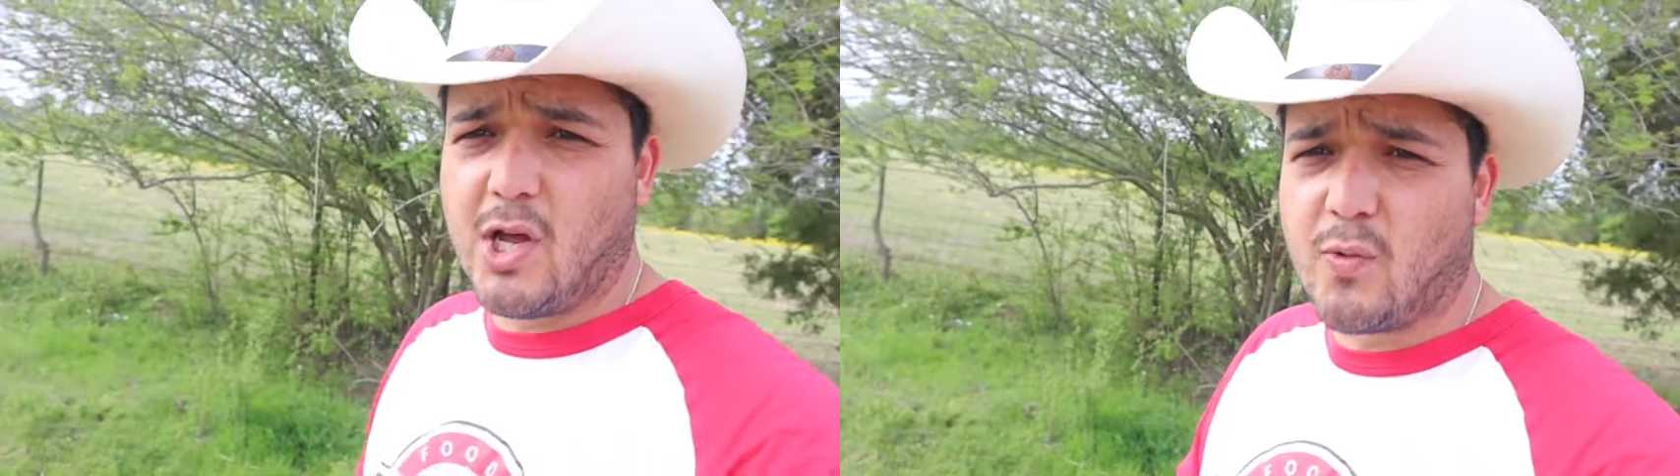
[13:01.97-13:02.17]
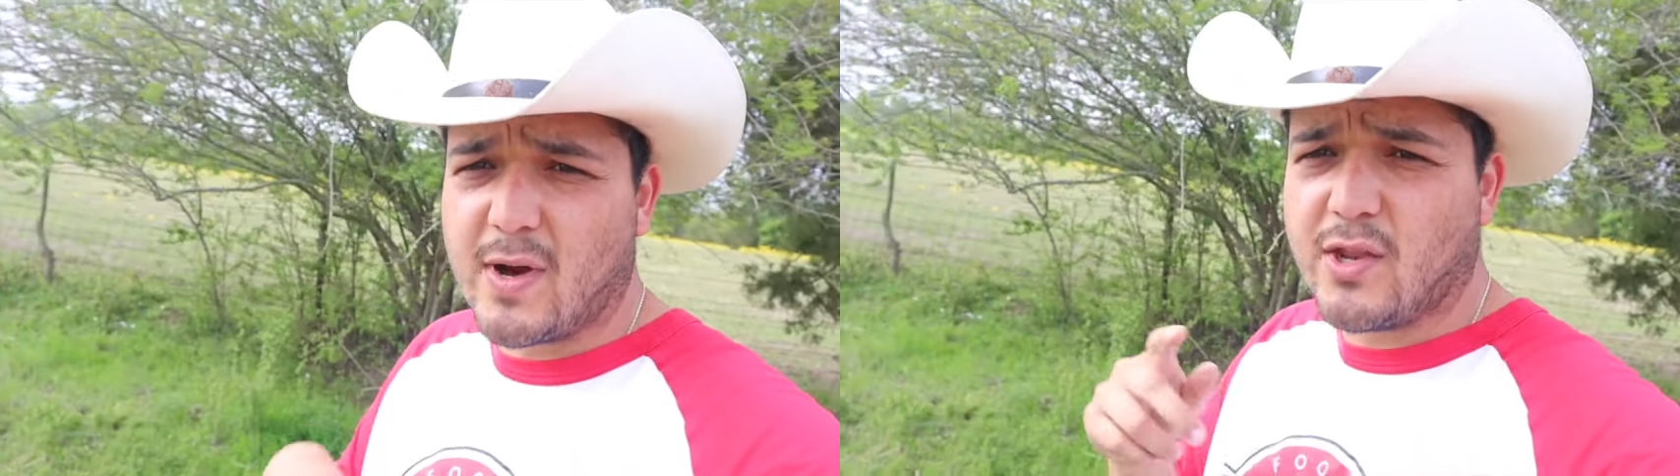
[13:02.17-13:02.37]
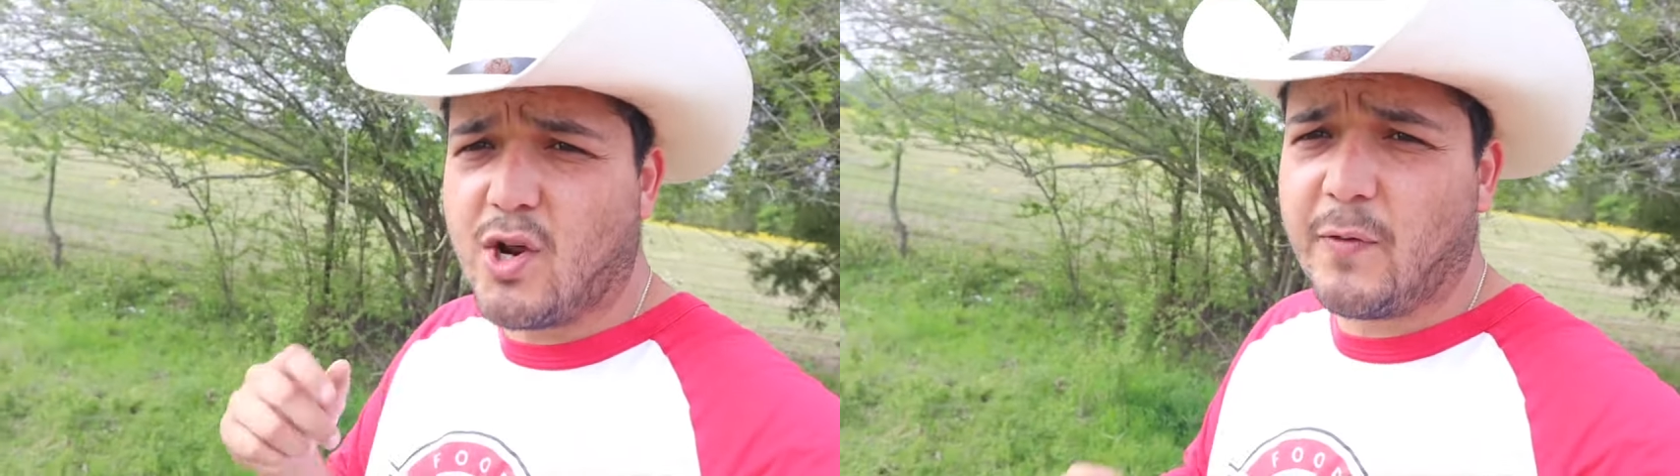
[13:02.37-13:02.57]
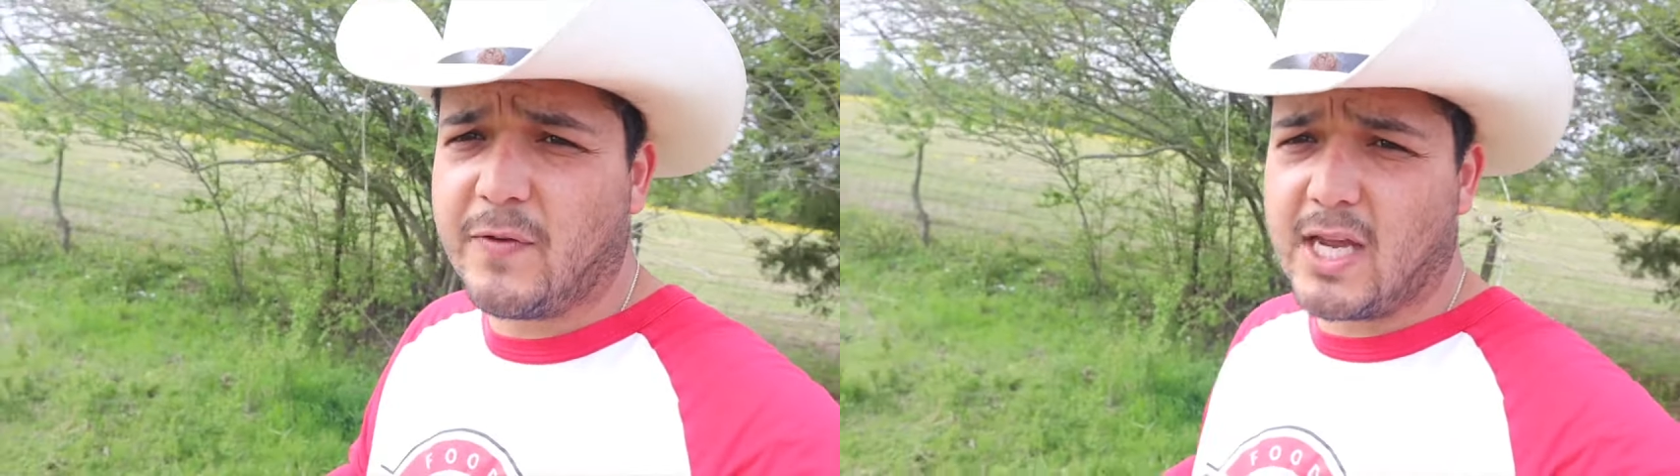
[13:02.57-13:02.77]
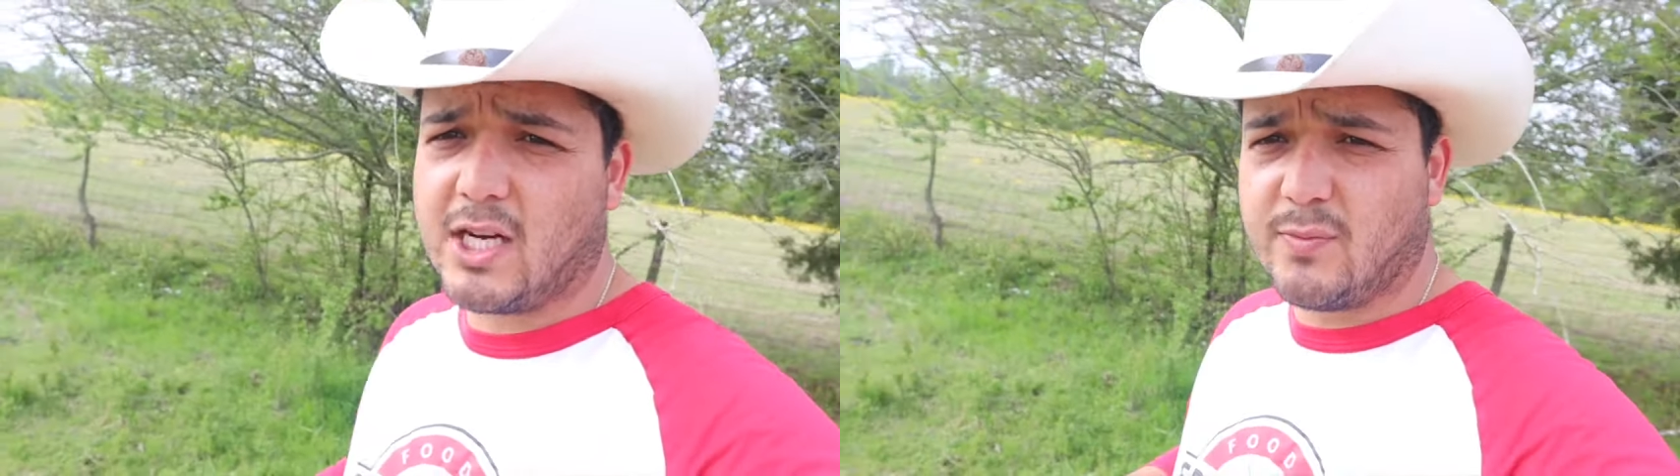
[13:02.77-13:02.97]
ring the
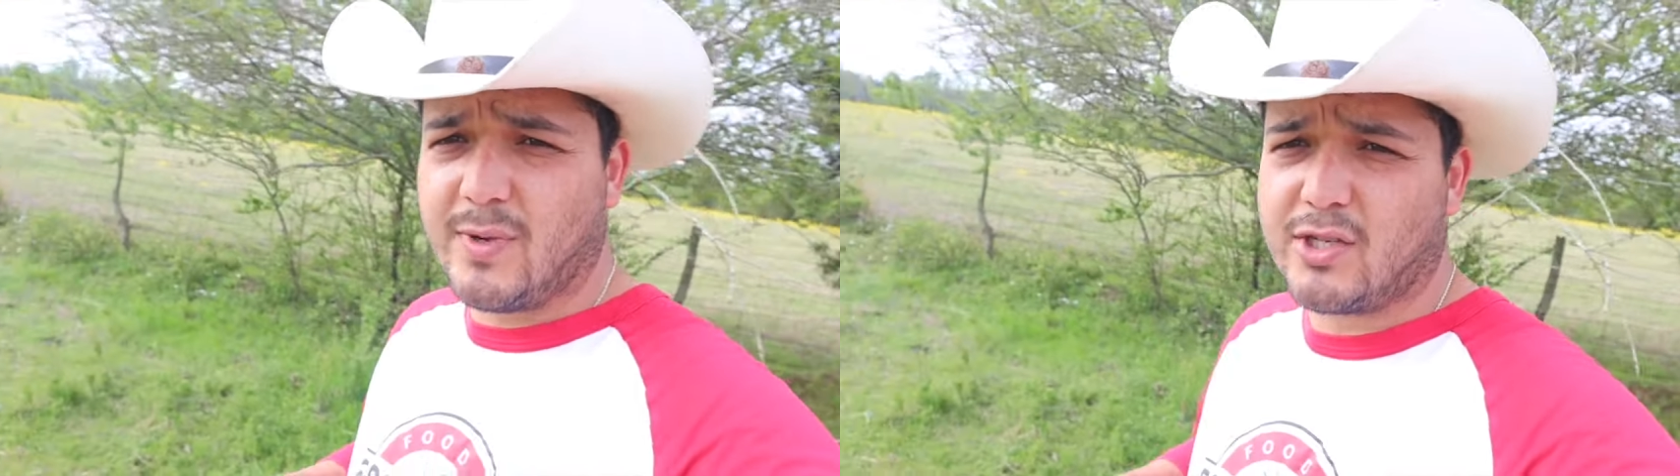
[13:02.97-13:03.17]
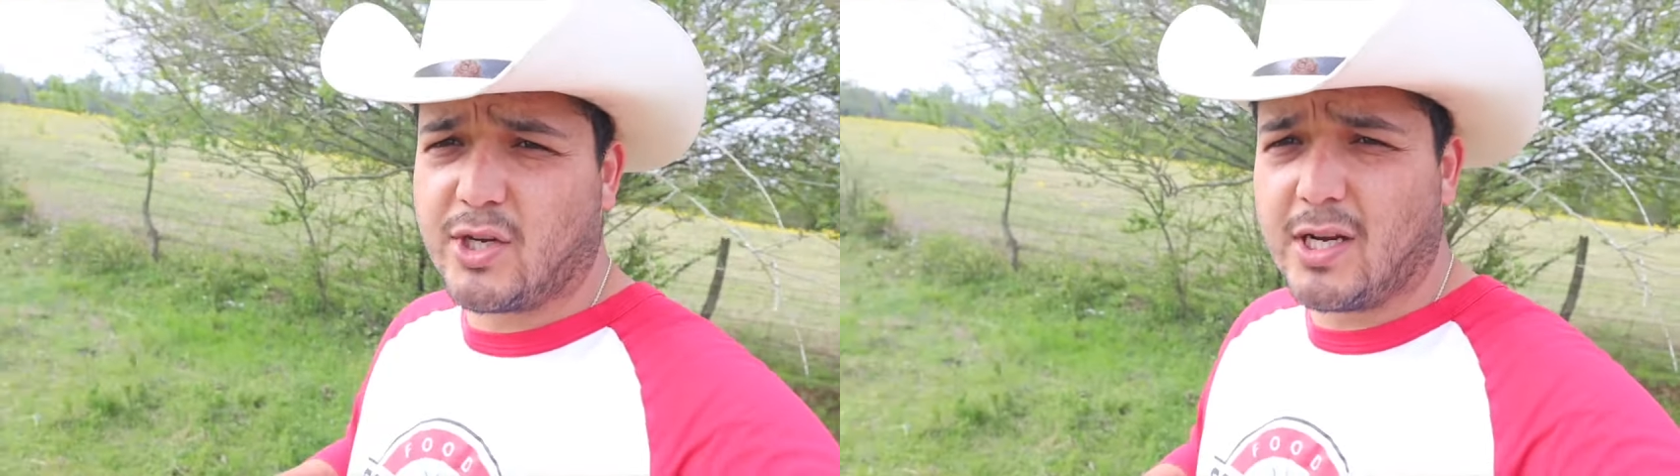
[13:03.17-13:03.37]
notification bell so you